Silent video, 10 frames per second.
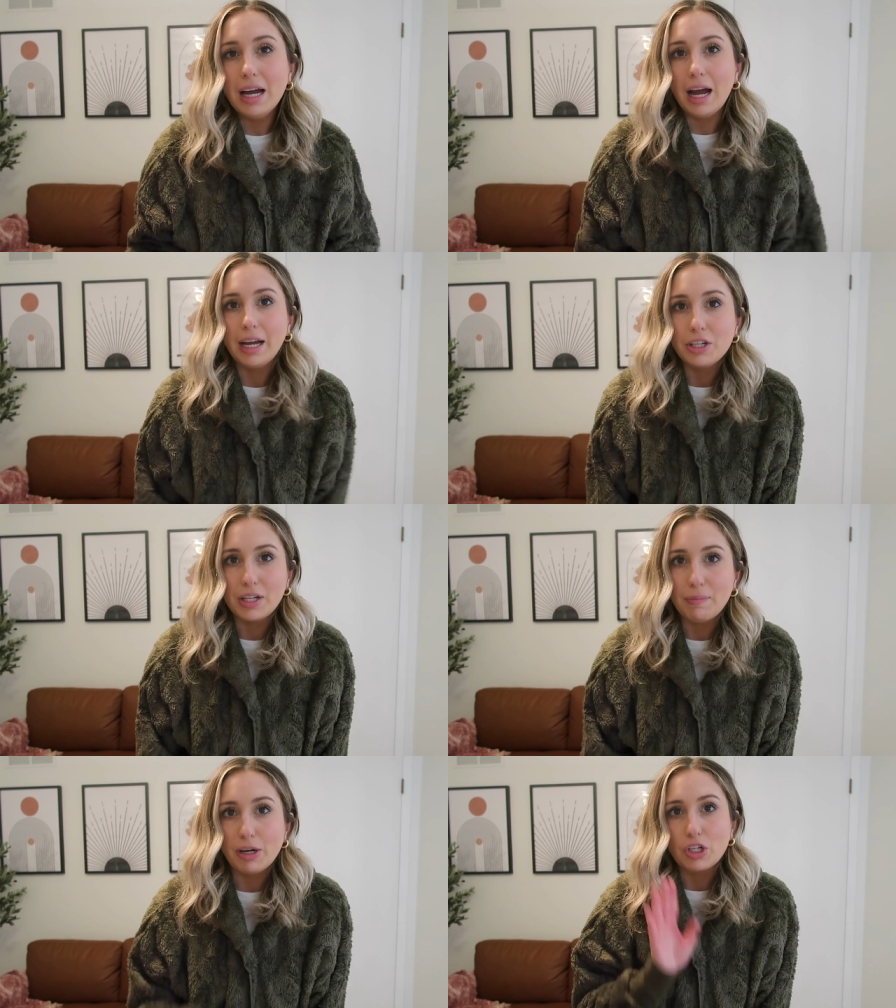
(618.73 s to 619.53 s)
I just
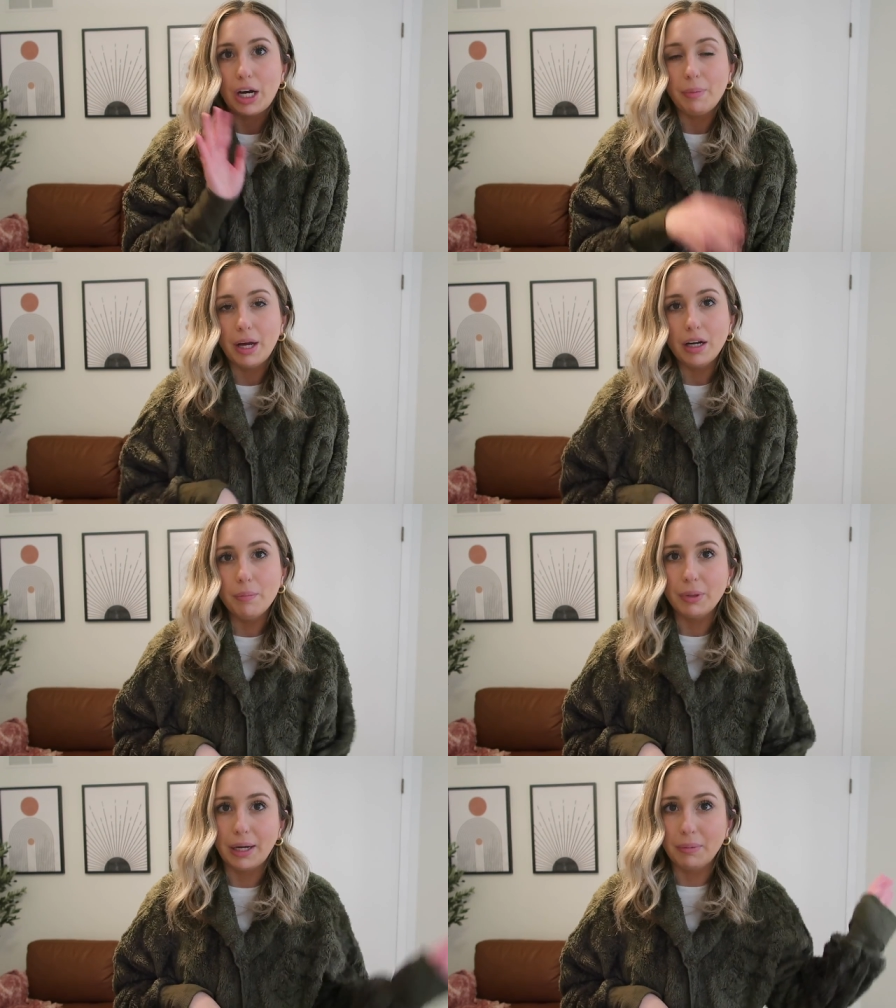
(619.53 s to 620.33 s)
have my tripod
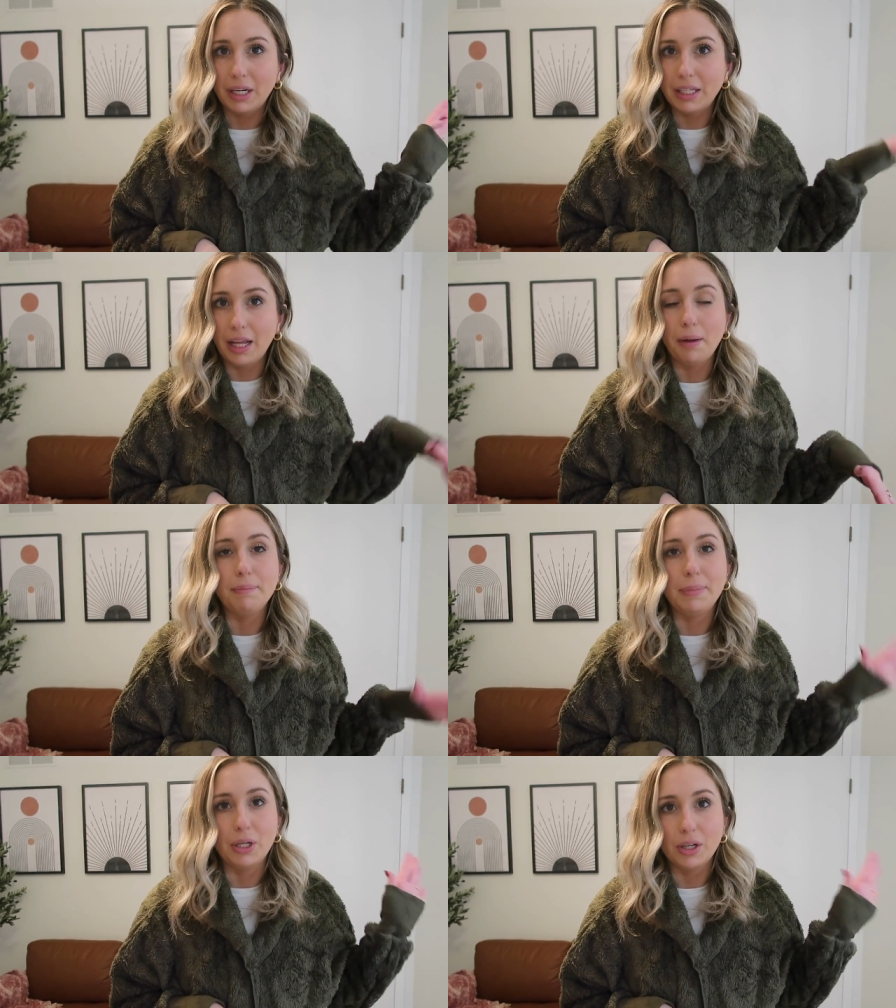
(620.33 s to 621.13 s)
up, but I'm going to get a
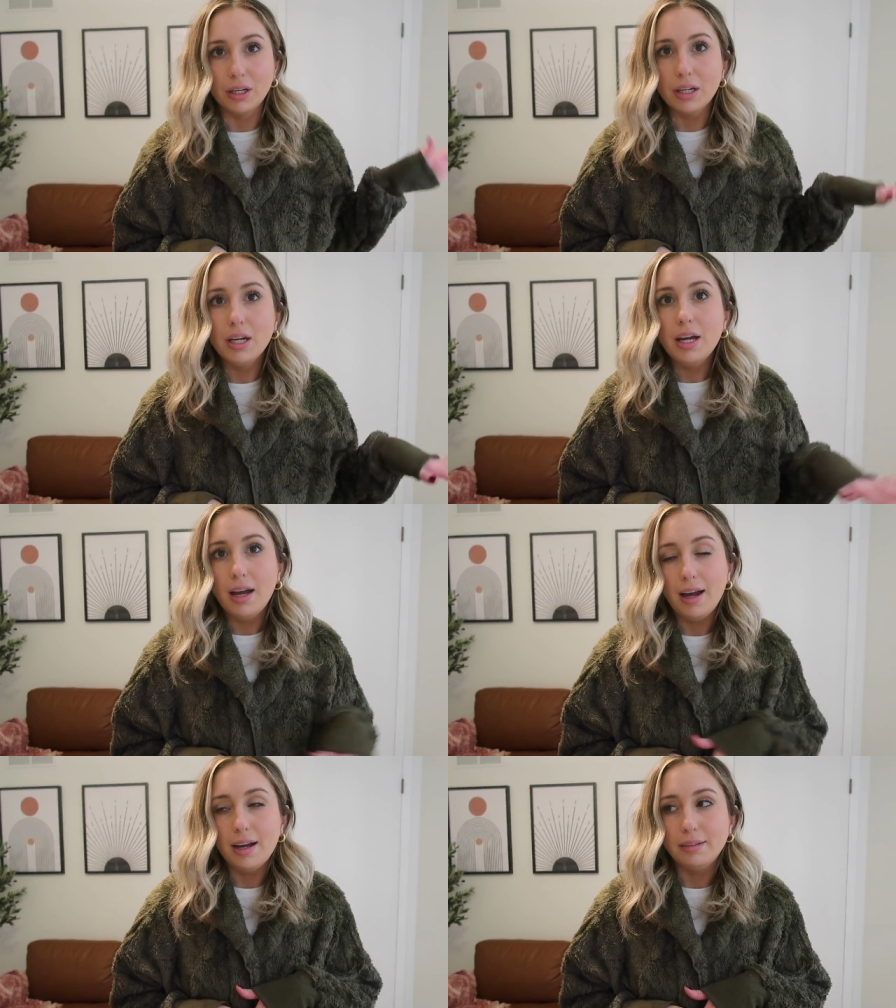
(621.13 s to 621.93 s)
mirror
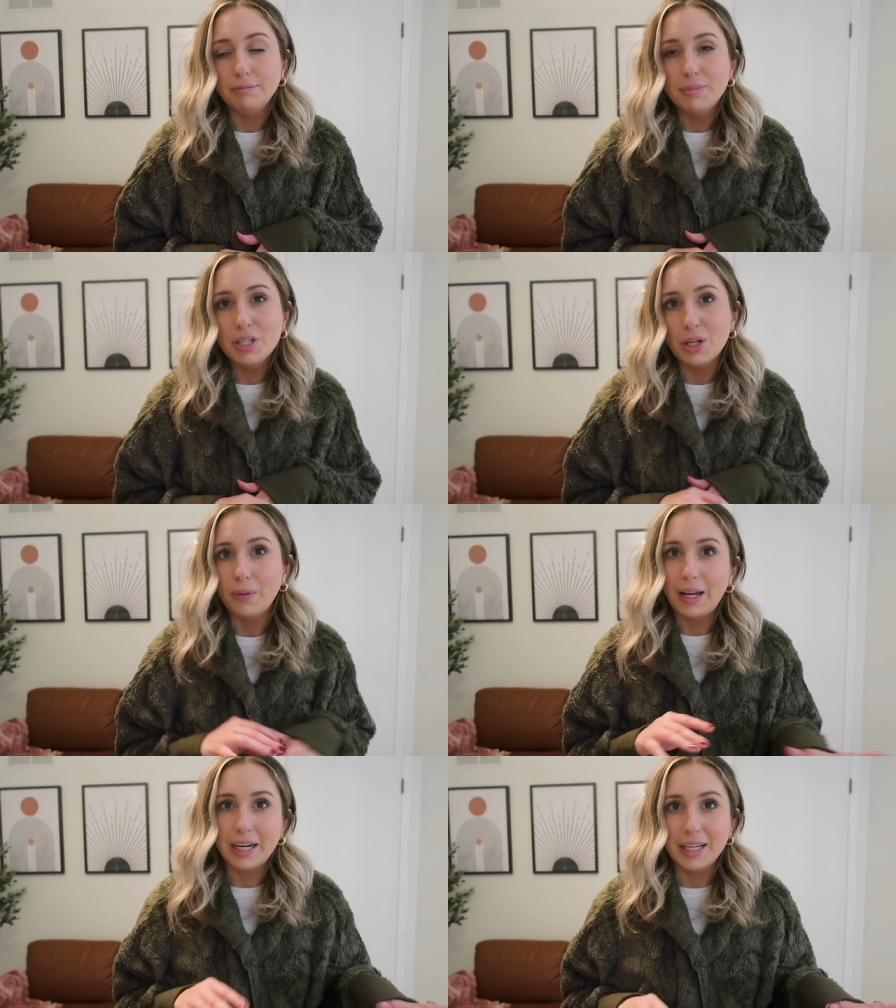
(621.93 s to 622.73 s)
um, so
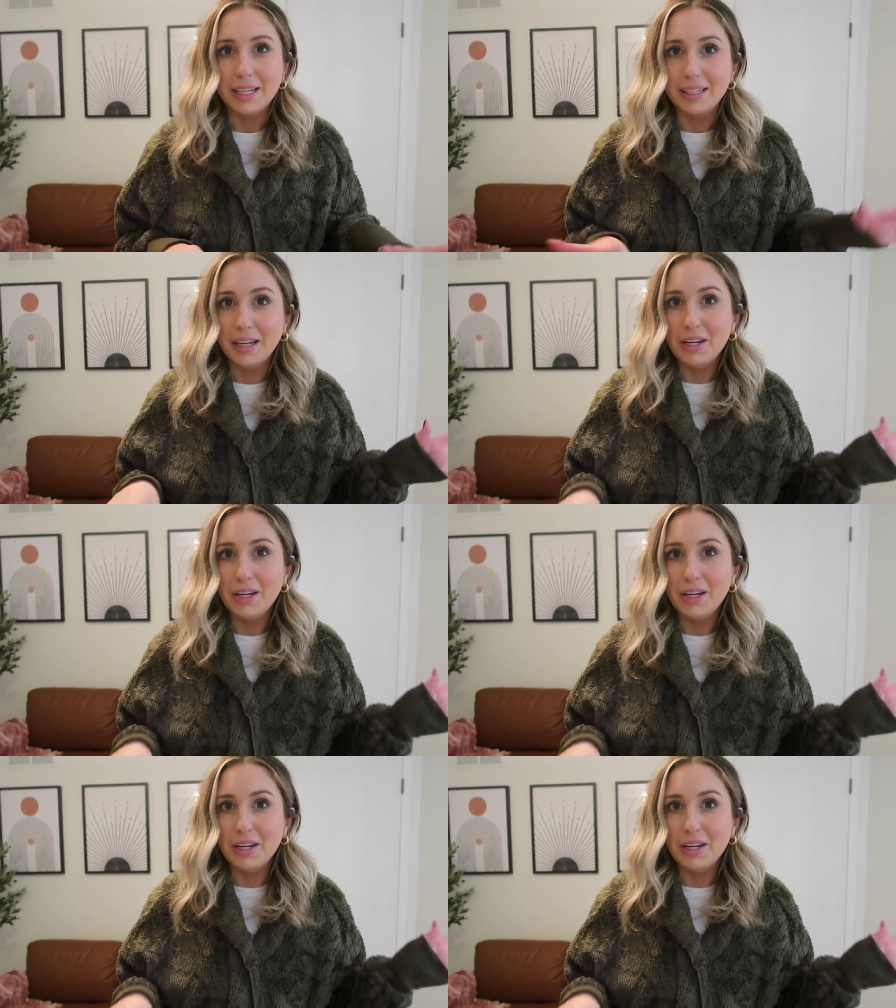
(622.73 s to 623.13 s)
that I can